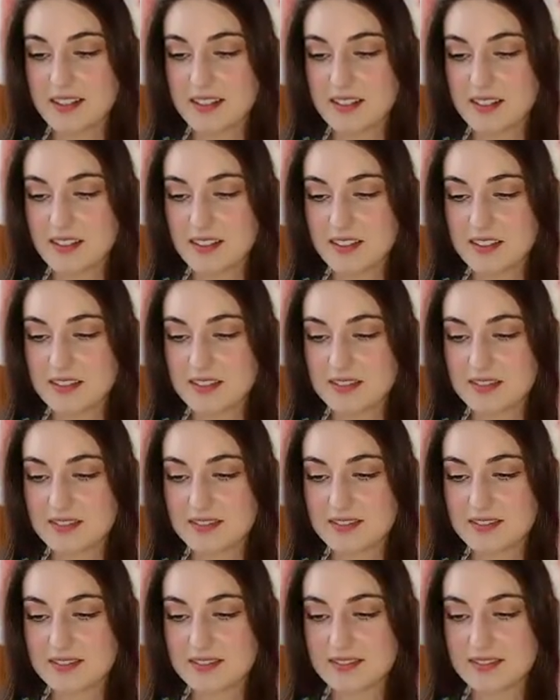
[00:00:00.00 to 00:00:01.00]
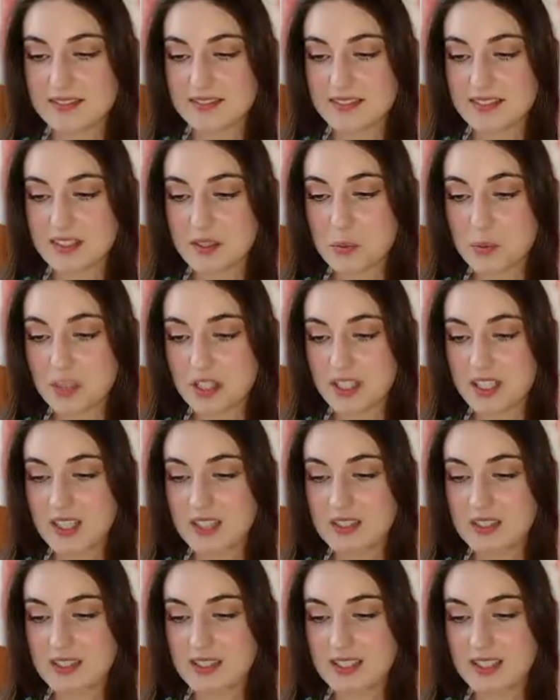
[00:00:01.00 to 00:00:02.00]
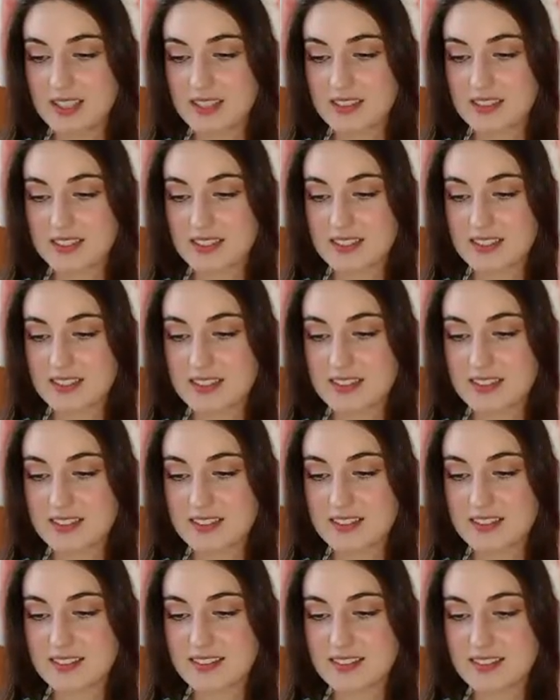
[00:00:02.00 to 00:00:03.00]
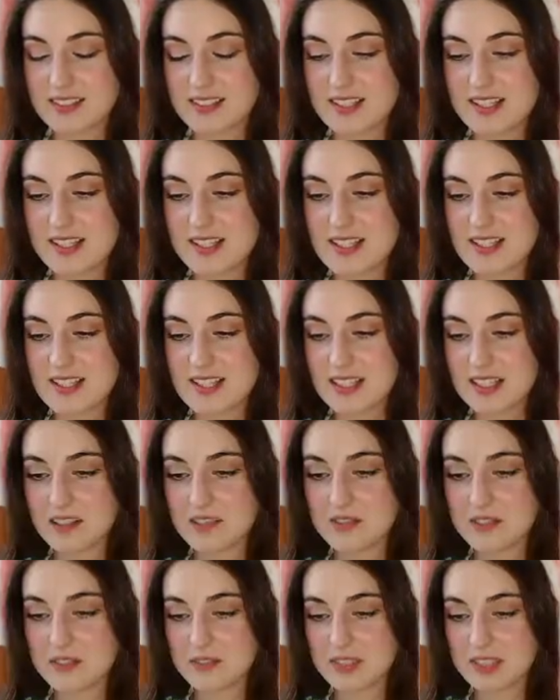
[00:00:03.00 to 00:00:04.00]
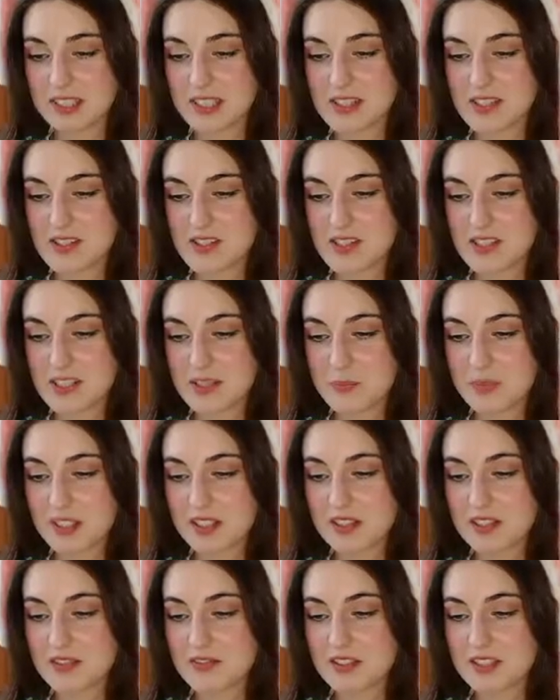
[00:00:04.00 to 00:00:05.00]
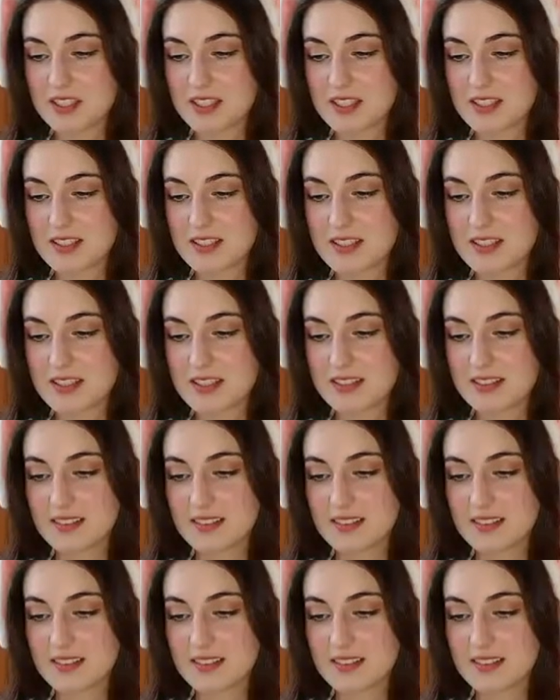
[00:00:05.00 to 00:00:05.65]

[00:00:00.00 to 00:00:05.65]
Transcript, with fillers: Uh, they're working together. It's it's a healthier relationship. I love it.